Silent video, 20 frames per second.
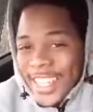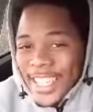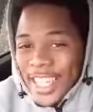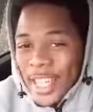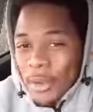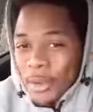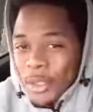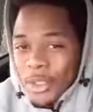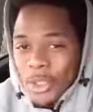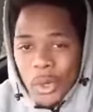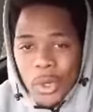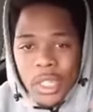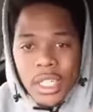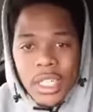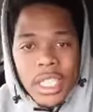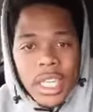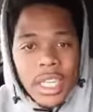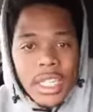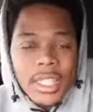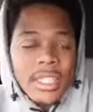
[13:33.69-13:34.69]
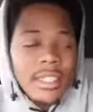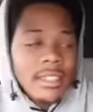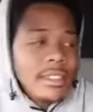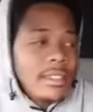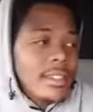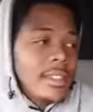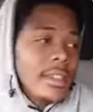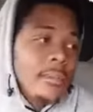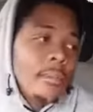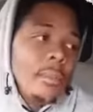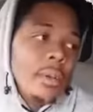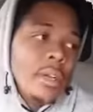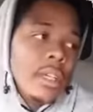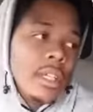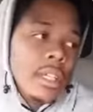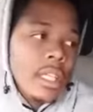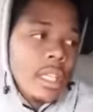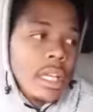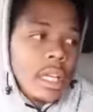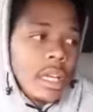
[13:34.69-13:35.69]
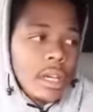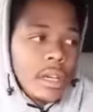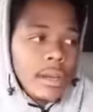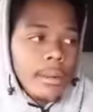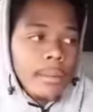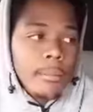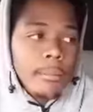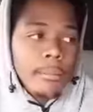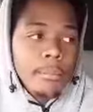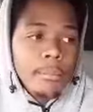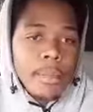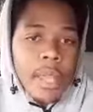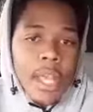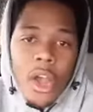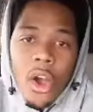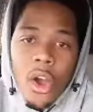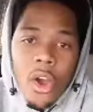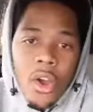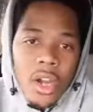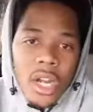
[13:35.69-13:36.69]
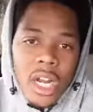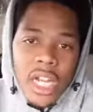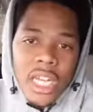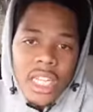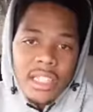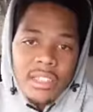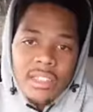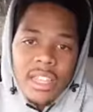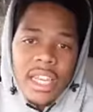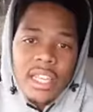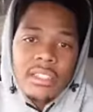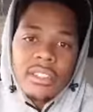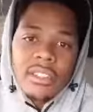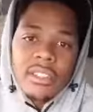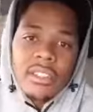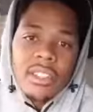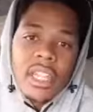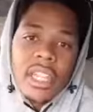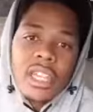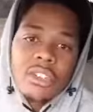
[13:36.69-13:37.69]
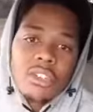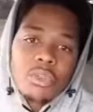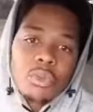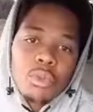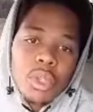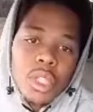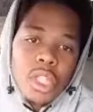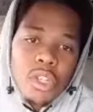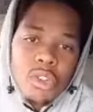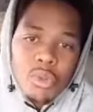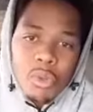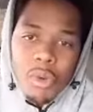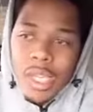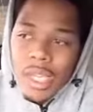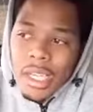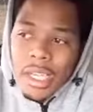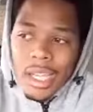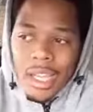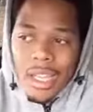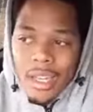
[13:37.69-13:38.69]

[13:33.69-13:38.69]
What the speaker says: They were so good at listening, but their heart got attached to things really quick.